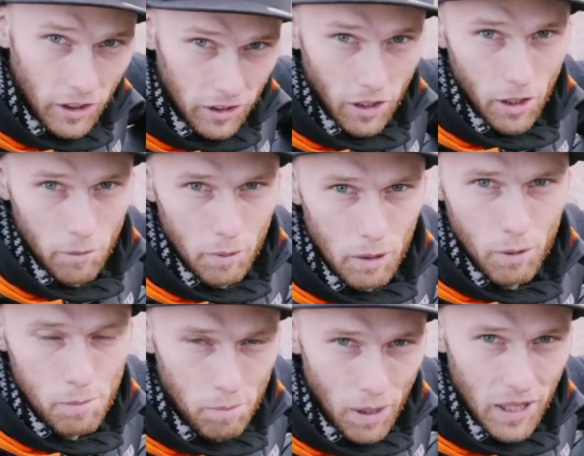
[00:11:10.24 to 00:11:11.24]
that's gonna be
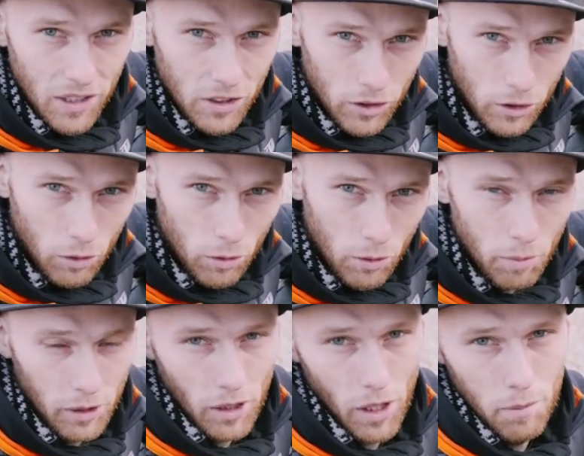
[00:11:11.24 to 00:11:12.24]
replaced soon,
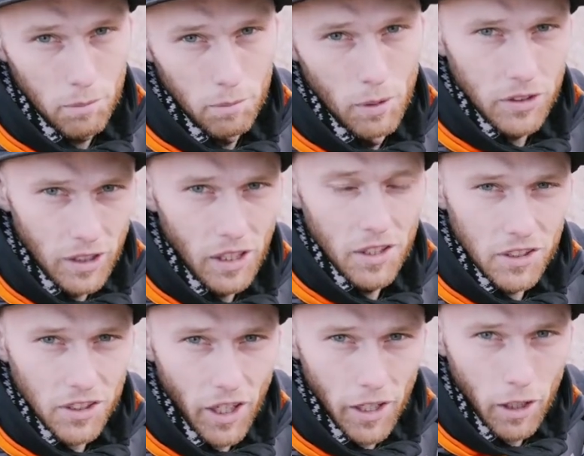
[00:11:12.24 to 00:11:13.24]
but I'm still
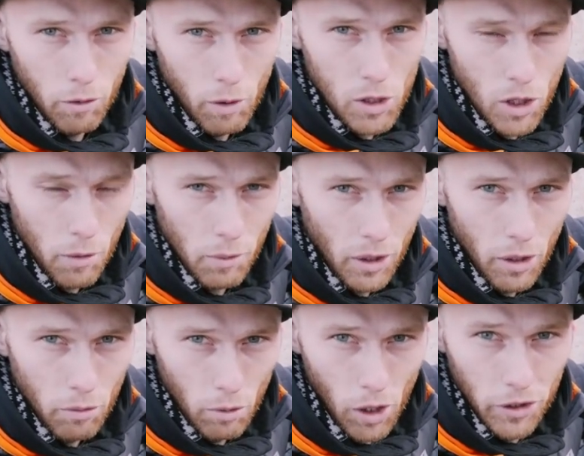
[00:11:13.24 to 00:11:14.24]
deciding which I'm
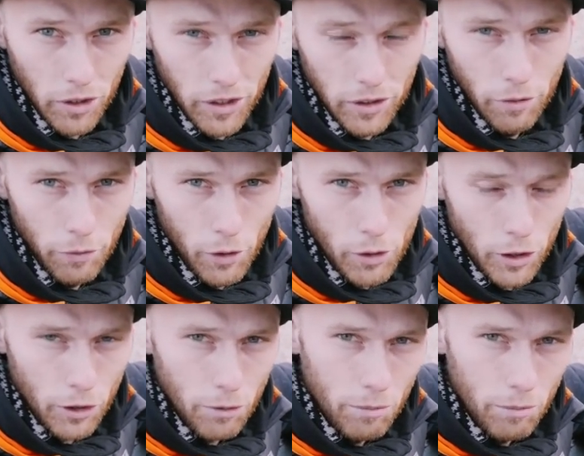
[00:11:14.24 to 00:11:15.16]
gonna run in the future.